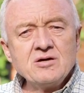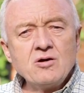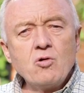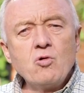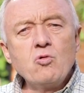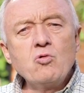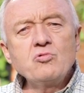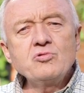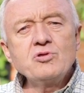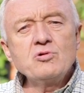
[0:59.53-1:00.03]

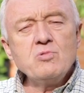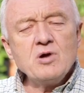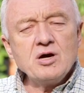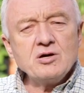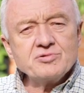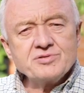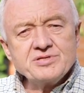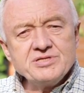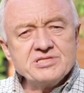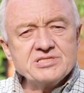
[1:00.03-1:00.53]
All the
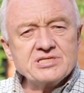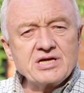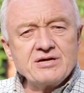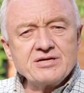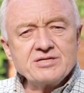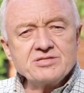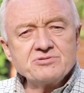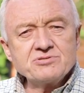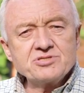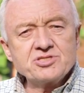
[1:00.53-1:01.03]
wealth is
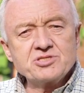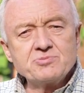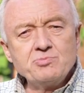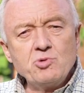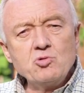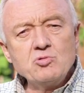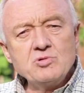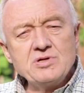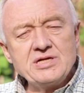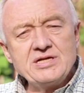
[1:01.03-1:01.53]
going to a
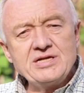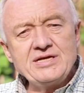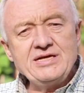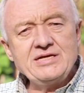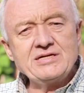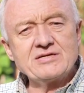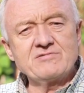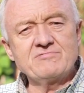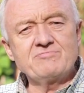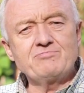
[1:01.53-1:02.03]
small
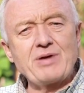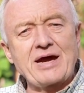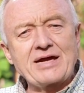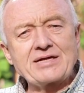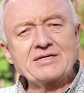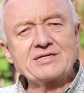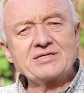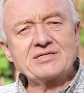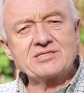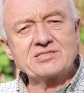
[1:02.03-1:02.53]
elite of
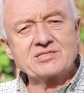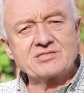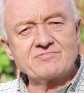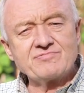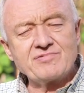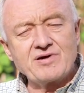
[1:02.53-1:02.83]
bankers and